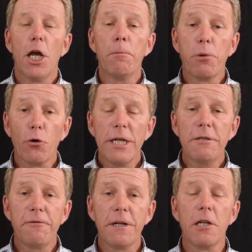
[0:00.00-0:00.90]

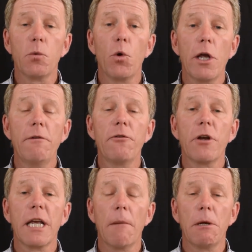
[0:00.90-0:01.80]
Employees feel that working for
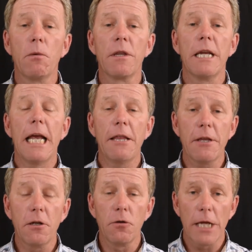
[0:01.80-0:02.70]
a company with an
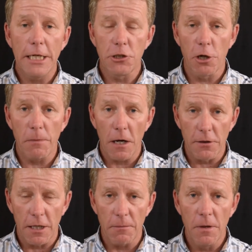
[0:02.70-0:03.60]
ethical nature
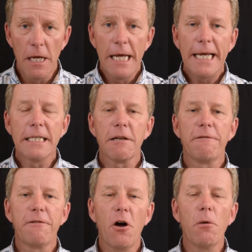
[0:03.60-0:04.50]
about them is a
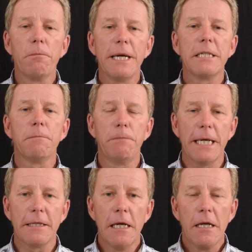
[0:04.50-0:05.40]
far better
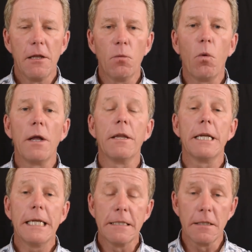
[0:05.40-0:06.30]
bet than one
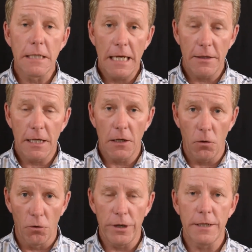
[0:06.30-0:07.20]
that isn't ethically
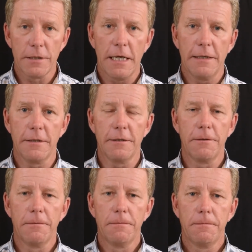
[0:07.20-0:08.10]
orientated.
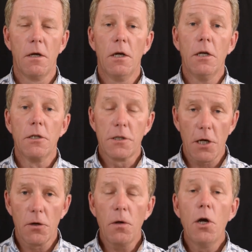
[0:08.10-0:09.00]

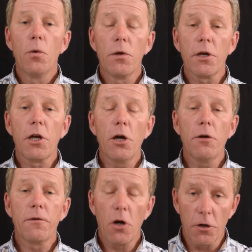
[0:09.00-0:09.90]
So, with a
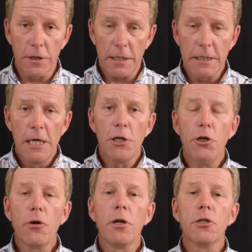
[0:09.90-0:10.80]
code of conduct,
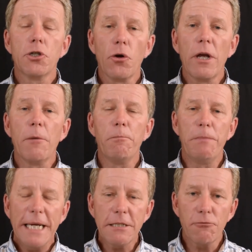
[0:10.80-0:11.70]
you can enjoy a
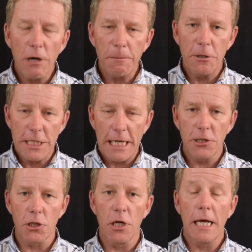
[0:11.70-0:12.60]
better
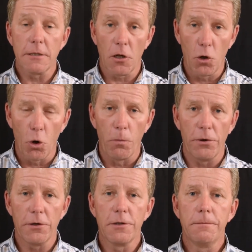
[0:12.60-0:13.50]
reputation as a
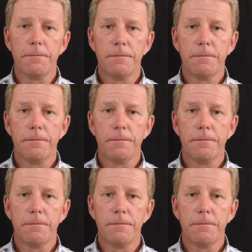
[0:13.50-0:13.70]
corporate.